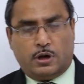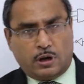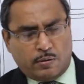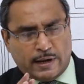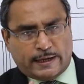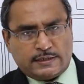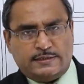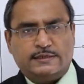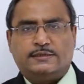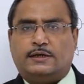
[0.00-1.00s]
Now let us
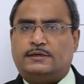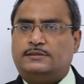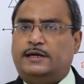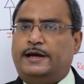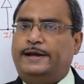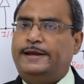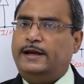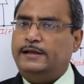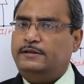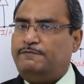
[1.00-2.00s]
discuss
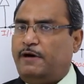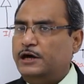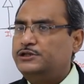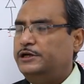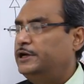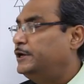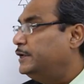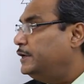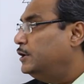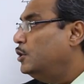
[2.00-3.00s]
regarding the
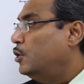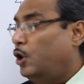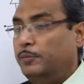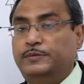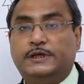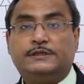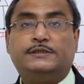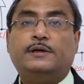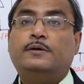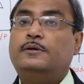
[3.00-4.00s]
functionality of
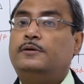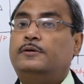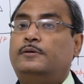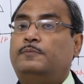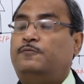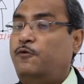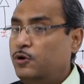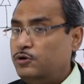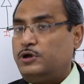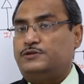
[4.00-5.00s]
this
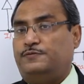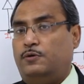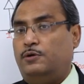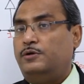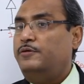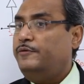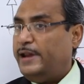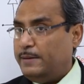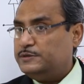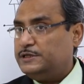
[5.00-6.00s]
4 cross 4
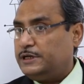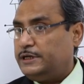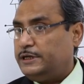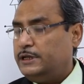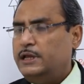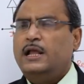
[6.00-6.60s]
RAM circuit.